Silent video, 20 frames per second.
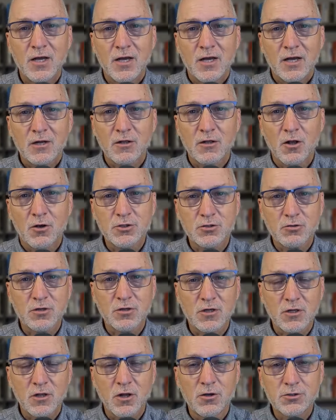closer and
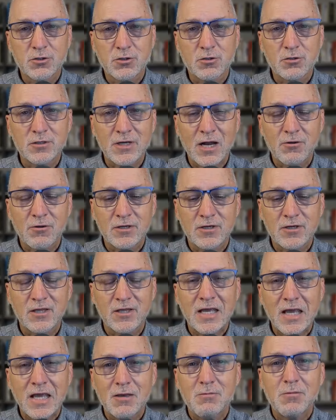closer not only to
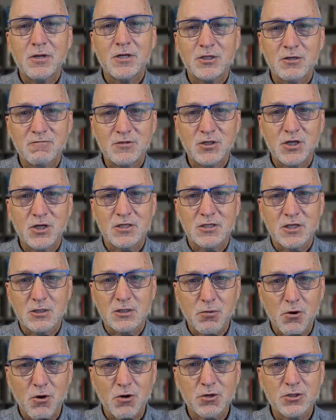the image of Jesus
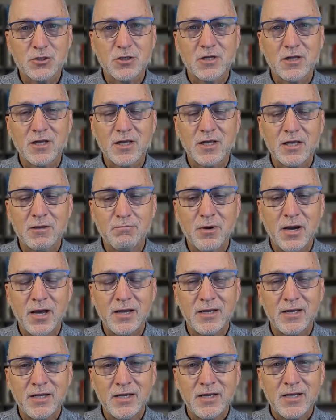personally
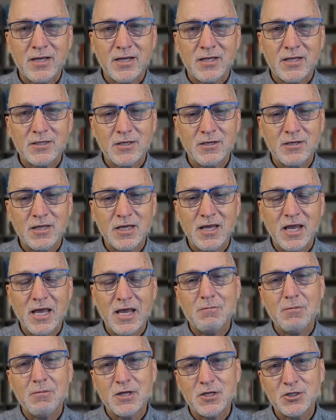but to the
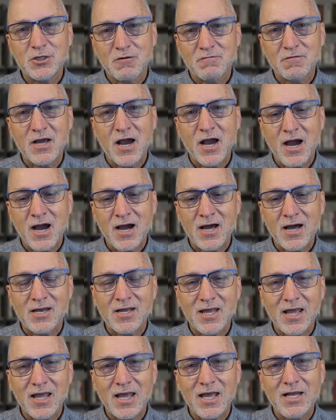image of God
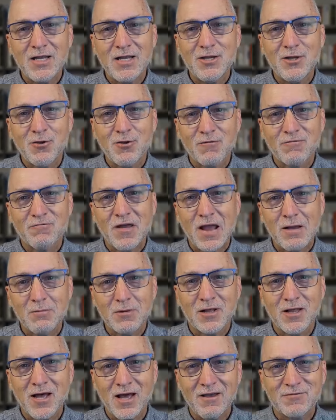in your
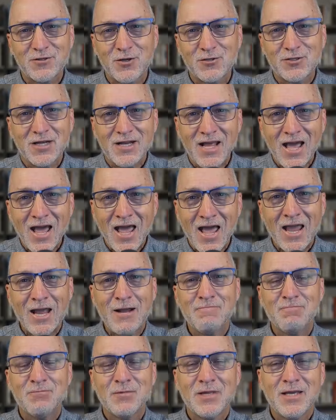family life. So today,
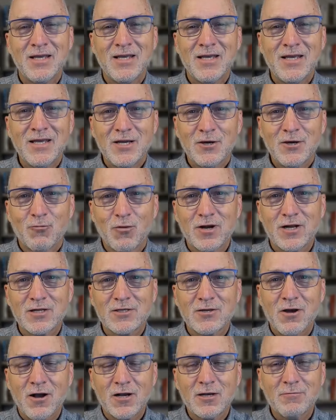we're going to
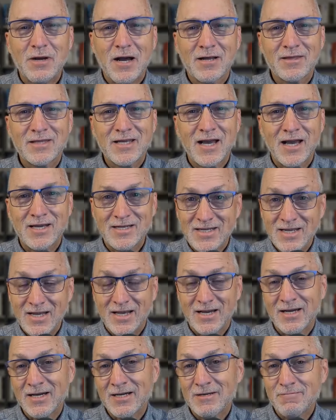talk about the
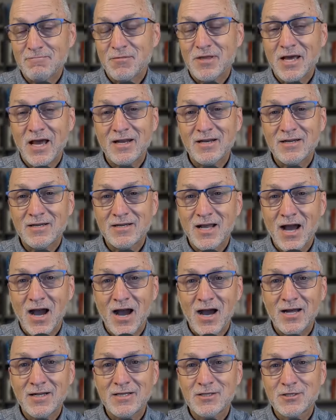idea that
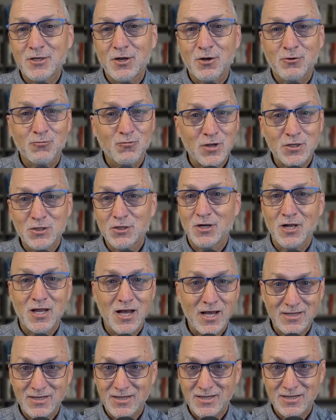God's original
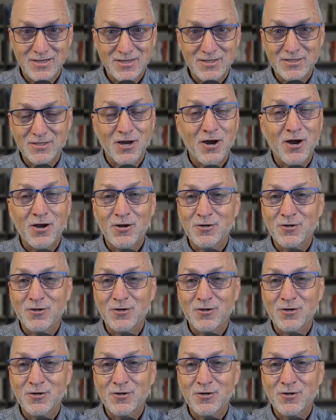ideas are